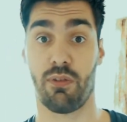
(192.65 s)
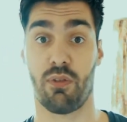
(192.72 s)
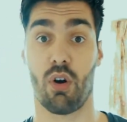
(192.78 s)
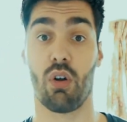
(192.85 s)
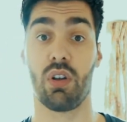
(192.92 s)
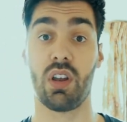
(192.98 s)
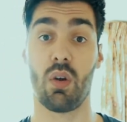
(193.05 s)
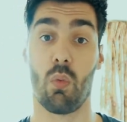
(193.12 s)

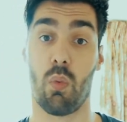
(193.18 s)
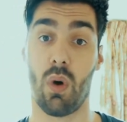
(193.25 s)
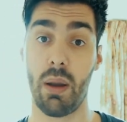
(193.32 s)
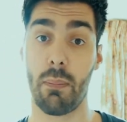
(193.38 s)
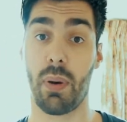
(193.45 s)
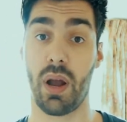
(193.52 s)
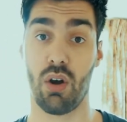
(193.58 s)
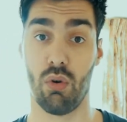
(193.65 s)
for only
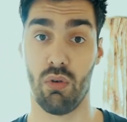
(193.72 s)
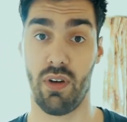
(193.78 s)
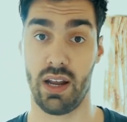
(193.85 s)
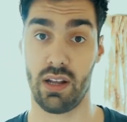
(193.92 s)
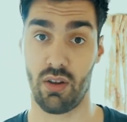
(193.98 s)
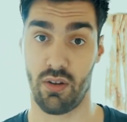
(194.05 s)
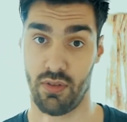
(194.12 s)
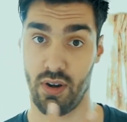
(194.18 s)
1
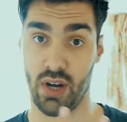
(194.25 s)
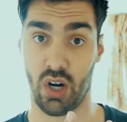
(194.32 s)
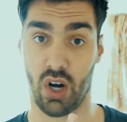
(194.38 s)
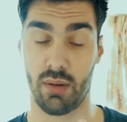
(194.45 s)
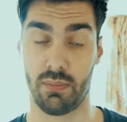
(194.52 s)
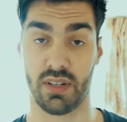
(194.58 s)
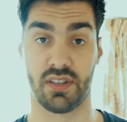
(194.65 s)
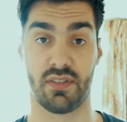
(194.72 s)
pyruvate or 3
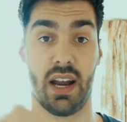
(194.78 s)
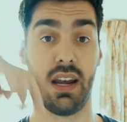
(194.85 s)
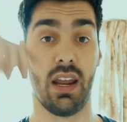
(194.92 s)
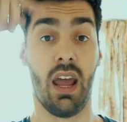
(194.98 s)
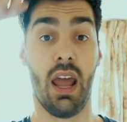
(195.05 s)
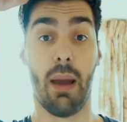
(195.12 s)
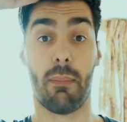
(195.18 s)
carbons, right?